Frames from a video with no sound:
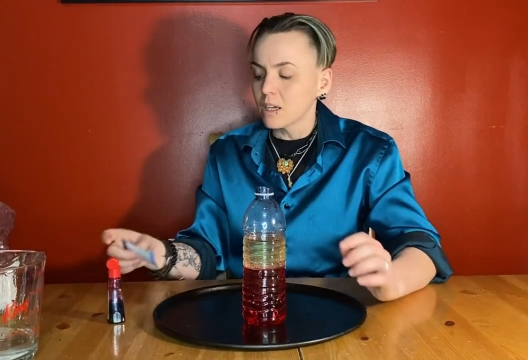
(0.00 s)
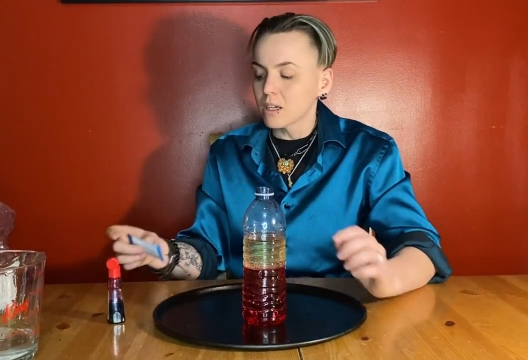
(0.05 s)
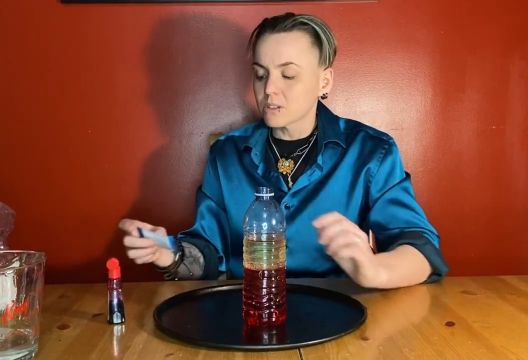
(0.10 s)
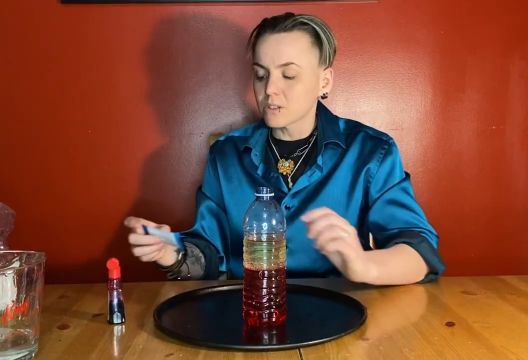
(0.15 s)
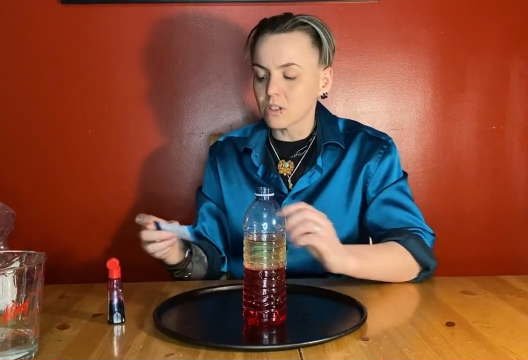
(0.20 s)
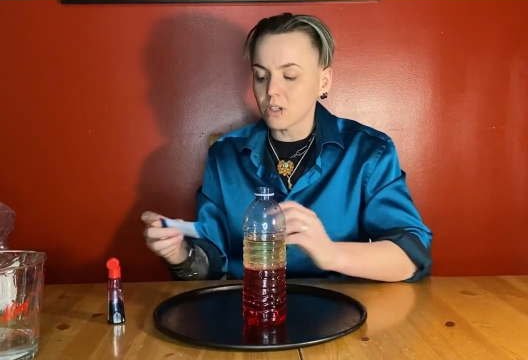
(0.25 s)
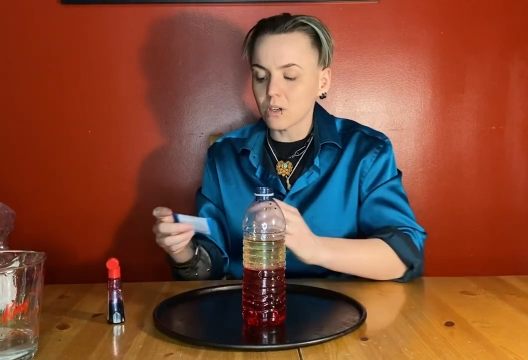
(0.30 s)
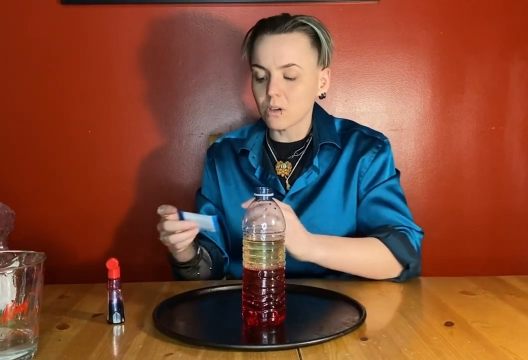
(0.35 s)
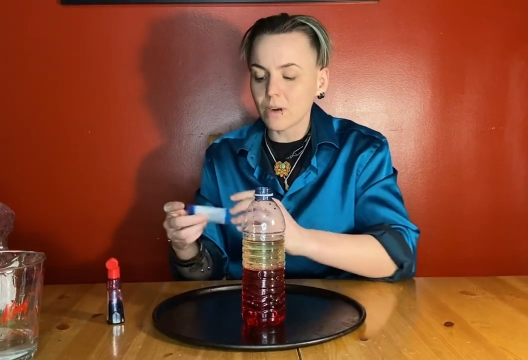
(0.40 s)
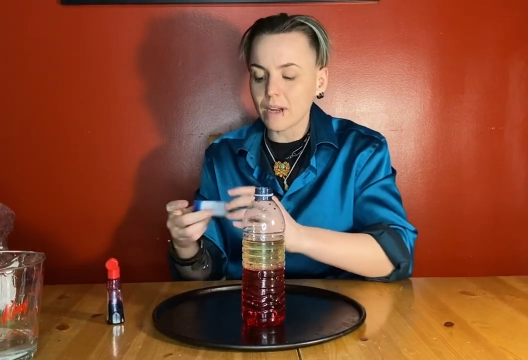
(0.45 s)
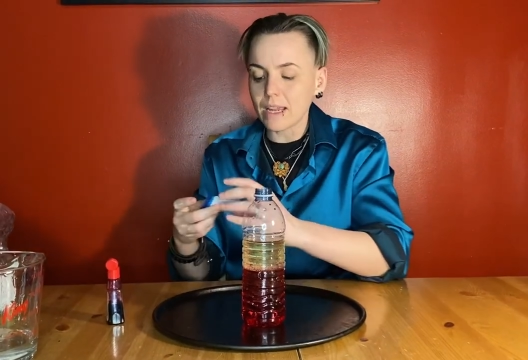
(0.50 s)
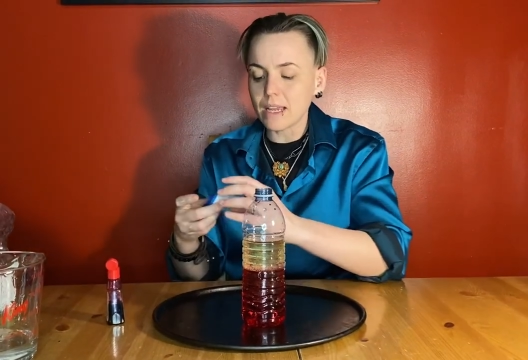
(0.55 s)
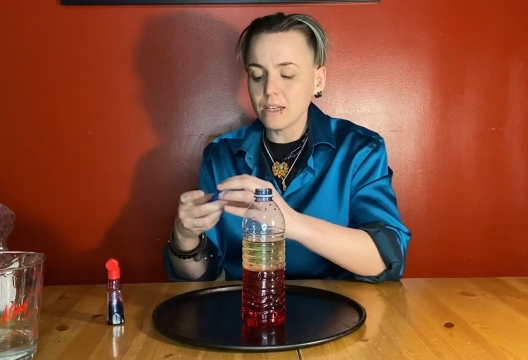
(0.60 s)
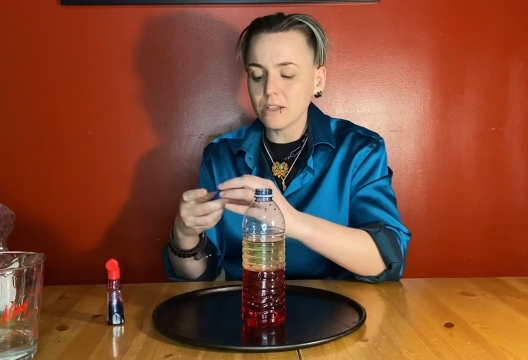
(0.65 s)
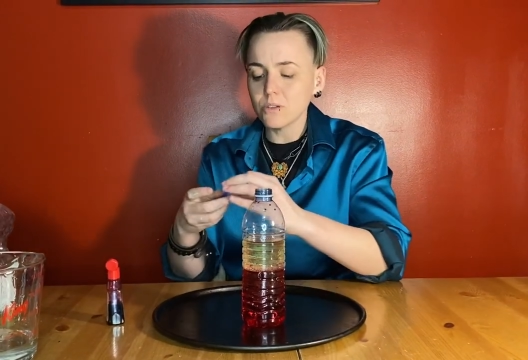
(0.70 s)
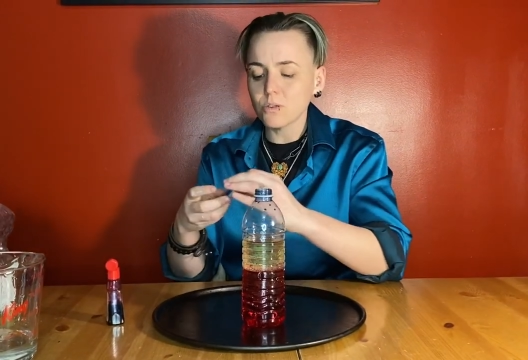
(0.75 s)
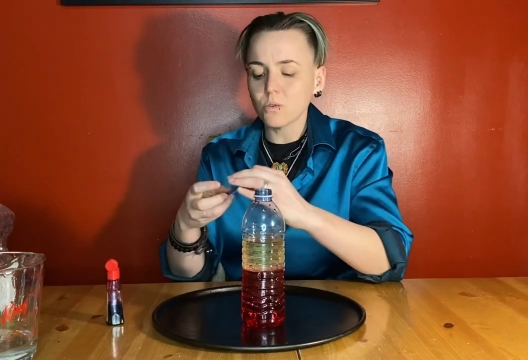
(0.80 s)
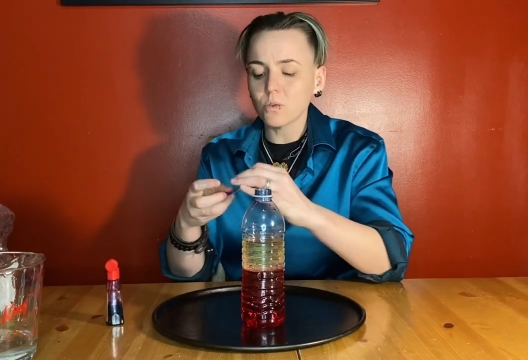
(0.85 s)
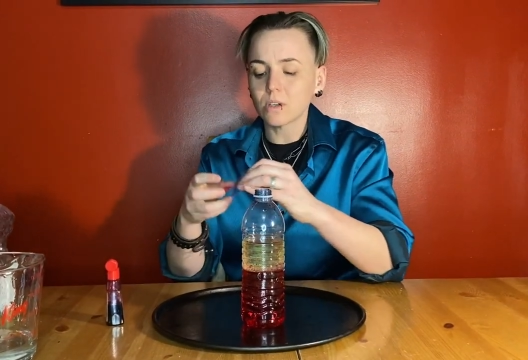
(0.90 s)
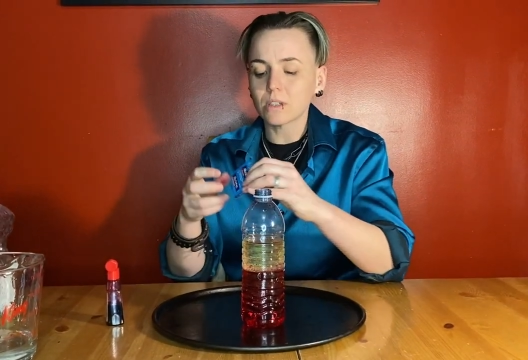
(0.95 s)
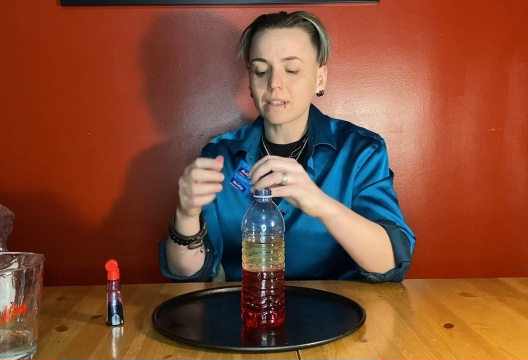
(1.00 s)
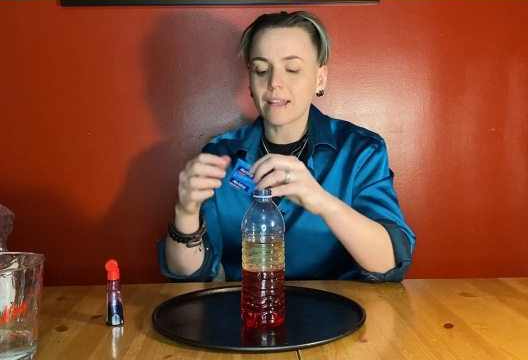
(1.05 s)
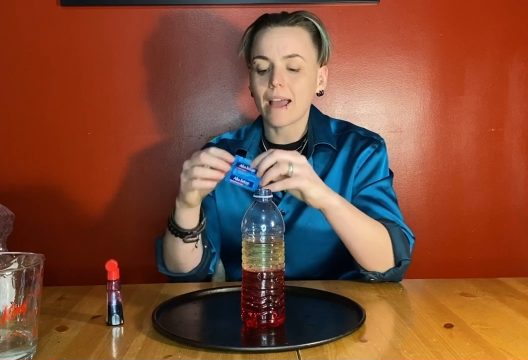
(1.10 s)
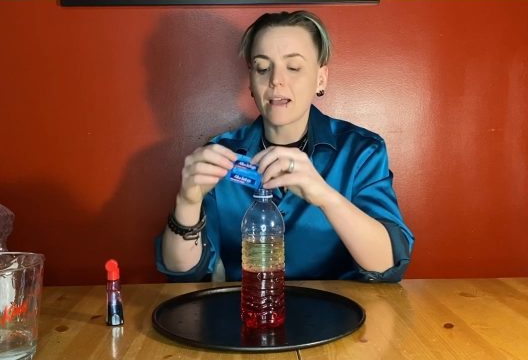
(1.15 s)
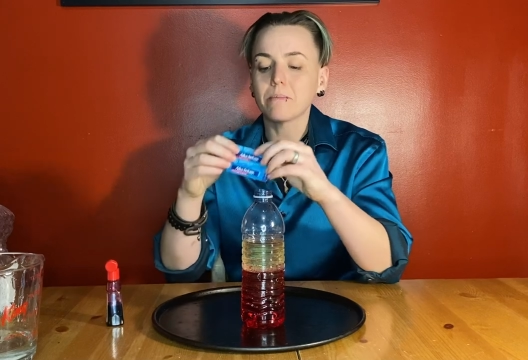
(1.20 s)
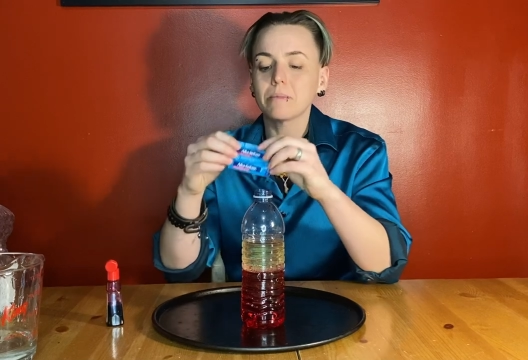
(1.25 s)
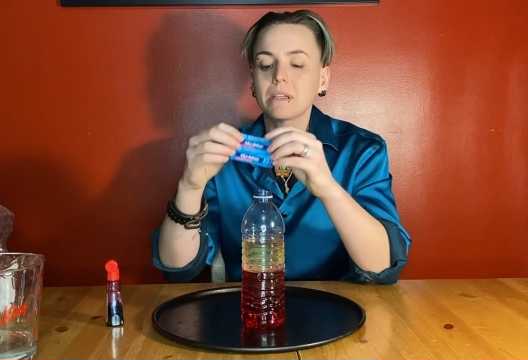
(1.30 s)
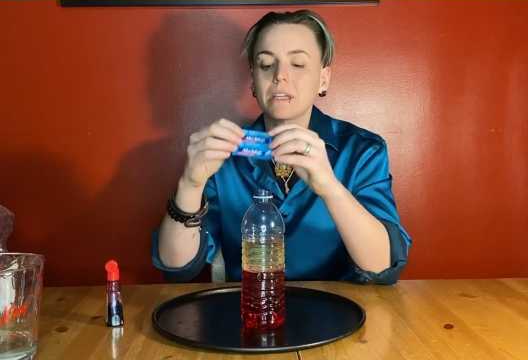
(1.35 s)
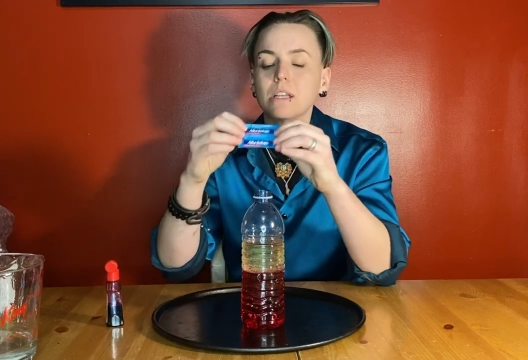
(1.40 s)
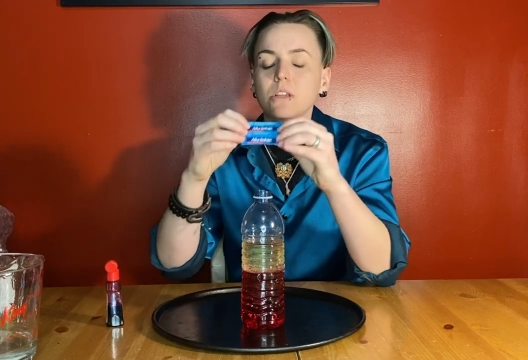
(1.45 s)
So in your
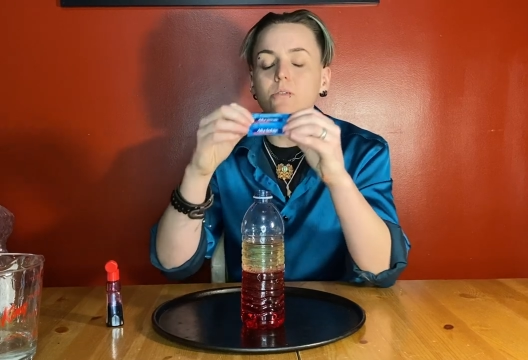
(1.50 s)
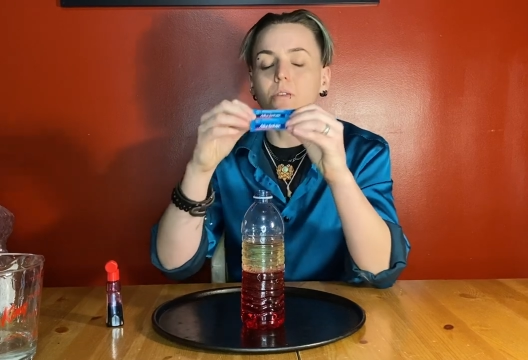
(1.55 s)
lab kit,